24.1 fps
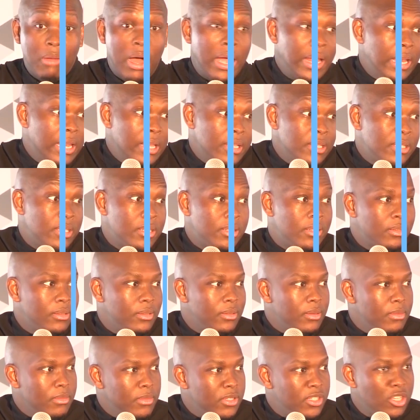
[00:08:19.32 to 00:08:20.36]
Mine is
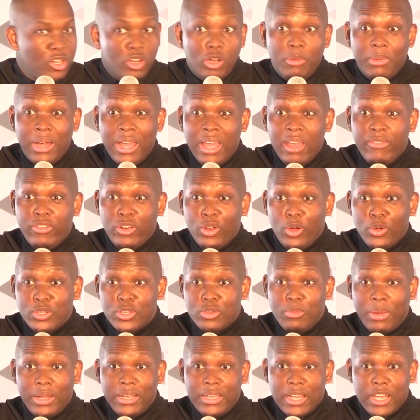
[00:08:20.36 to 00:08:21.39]
sitting on my Evernote
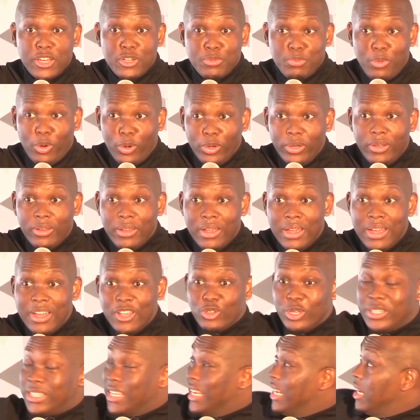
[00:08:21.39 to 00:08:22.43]
on my dashboard.
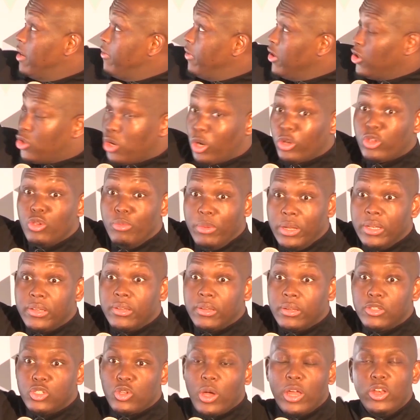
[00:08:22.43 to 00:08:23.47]
So it's a living document.
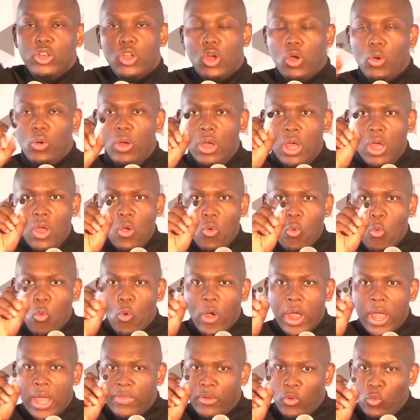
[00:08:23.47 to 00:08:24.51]
So I know
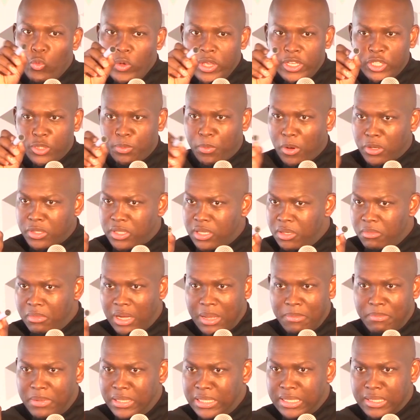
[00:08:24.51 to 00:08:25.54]
where the weak spots in
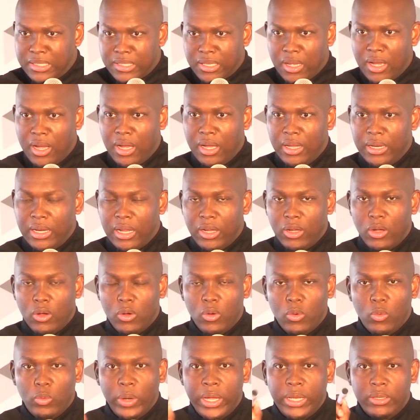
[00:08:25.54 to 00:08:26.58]
my business are. And I go,
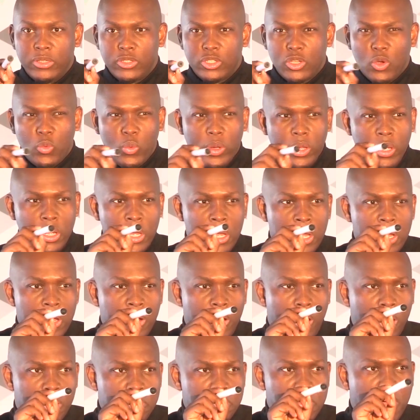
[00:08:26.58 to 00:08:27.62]
oh, wait, so
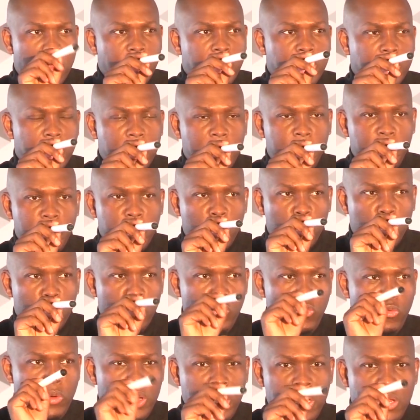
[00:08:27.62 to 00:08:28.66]
on marketing, we're
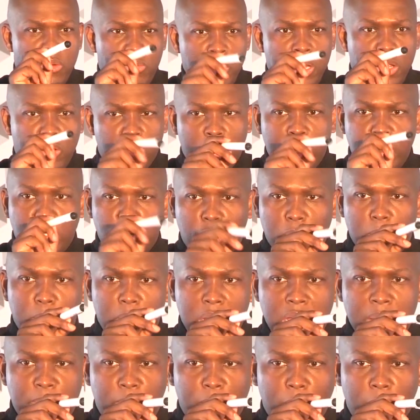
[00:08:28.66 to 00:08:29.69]
really, really great on
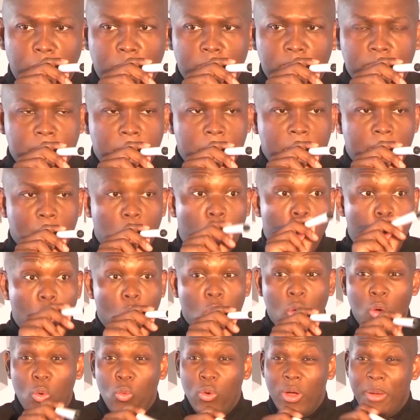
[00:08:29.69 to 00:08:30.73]
people.
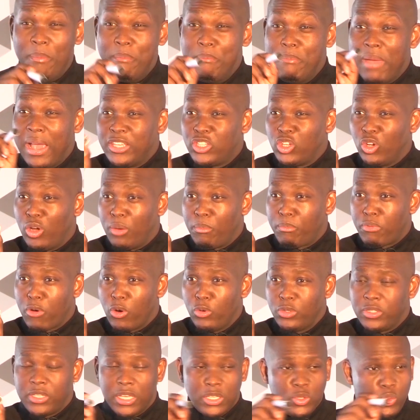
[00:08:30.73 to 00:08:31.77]
Or we're amazing on
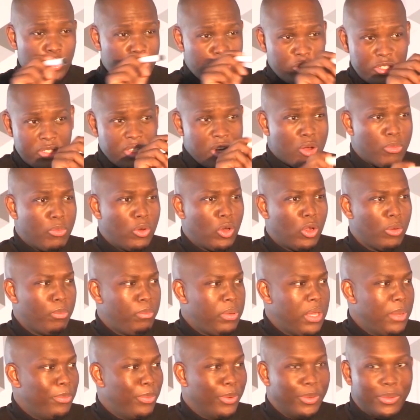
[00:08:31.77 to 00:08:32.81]
process, we're just terrible on
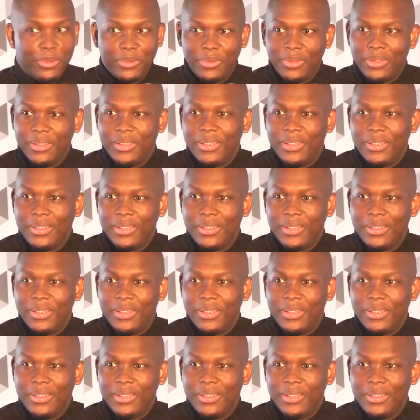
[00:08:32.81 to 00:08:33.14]
people.